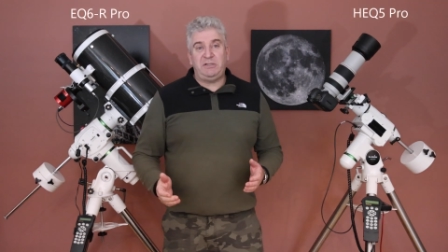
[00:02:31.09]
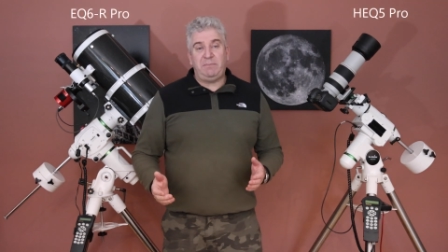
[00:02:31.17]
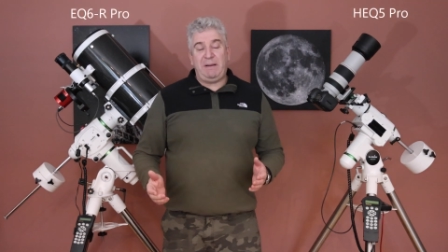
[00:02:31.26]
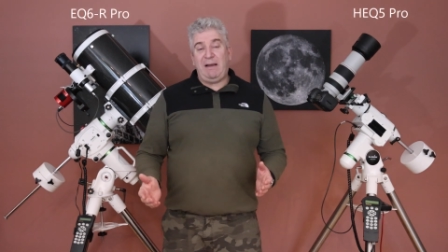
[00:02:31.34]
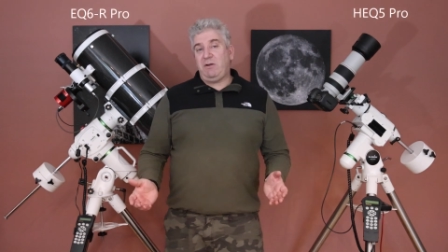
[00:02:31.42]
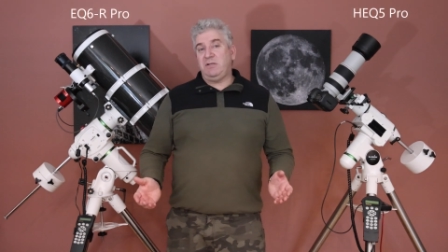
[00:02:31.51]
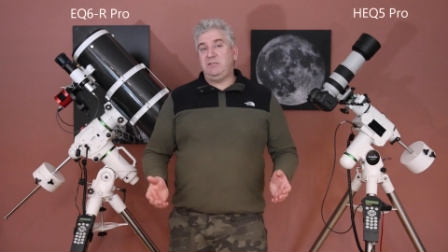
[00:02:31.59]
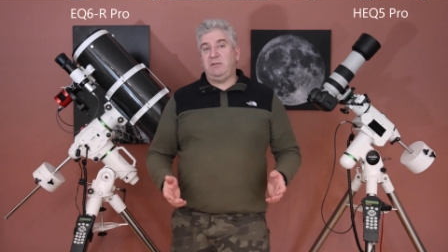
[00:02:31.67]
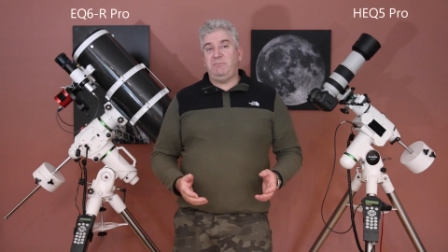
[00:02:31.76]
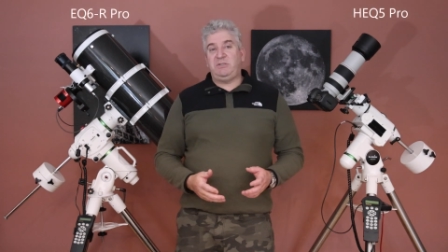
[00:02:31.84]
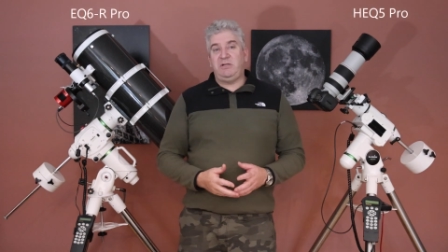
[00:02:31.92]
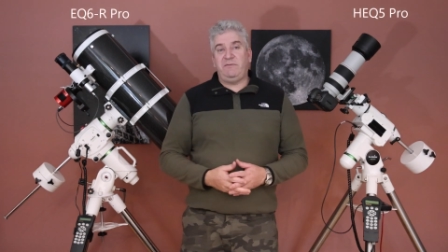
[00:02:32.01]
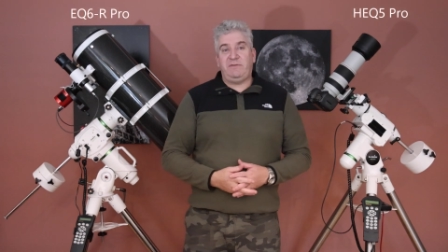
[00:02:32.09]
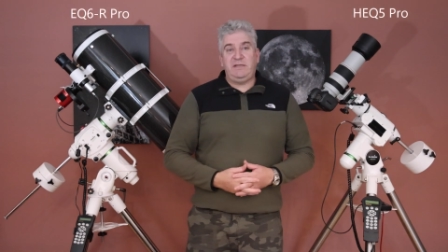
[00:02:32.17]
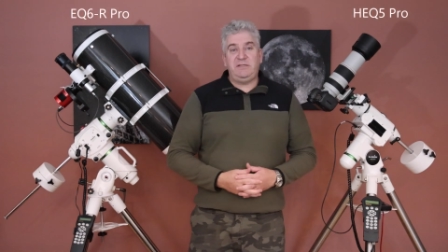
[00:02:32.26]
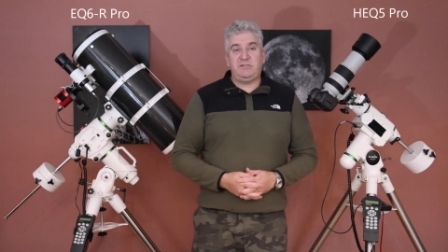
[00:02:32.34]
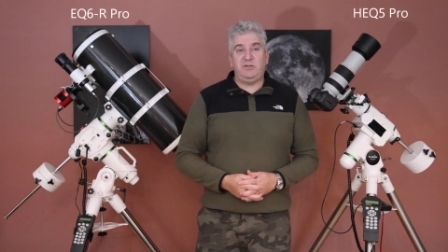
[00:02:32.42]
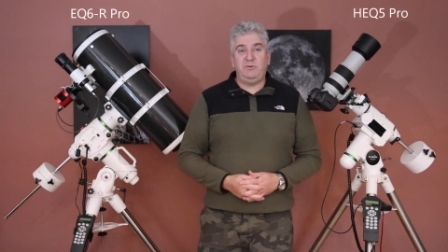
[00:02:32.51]
the power consumption of
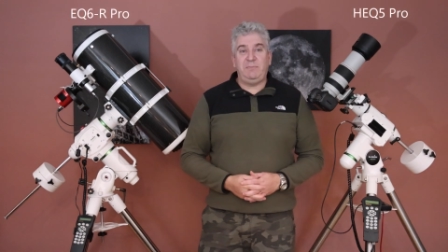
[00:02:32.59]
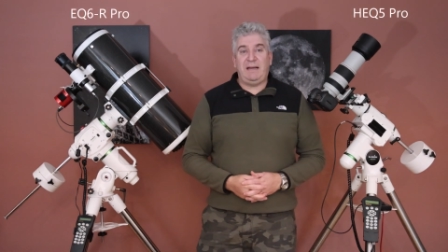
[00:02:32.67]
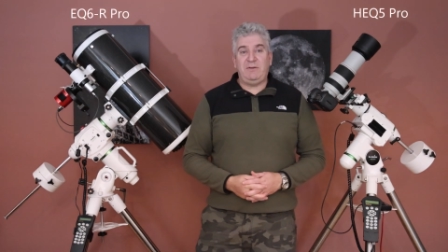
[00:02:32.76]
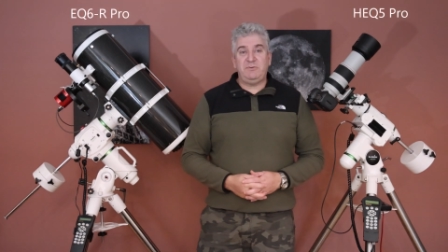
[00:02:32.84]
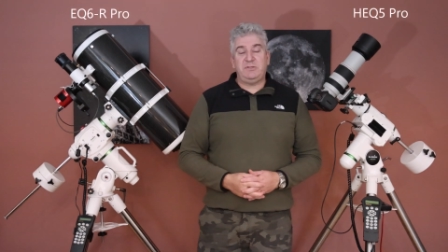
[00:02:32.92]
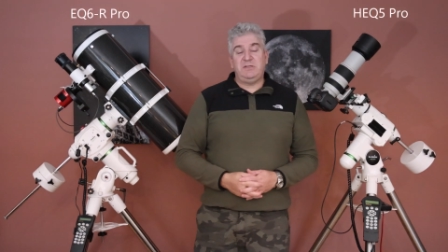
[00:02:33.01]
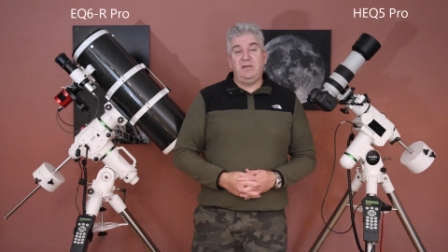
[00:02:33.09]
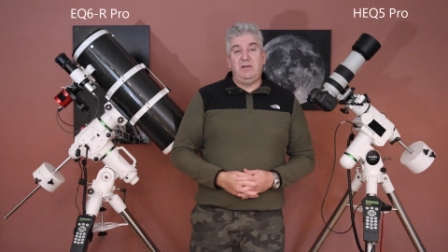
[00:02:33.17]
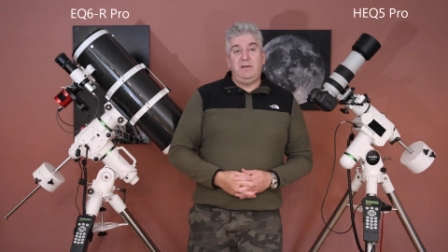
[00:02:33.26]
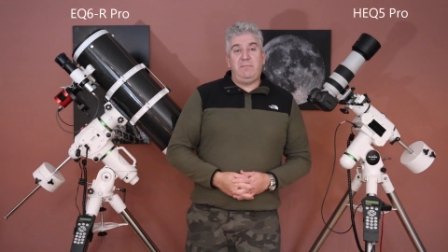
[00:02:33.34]
these two mounts.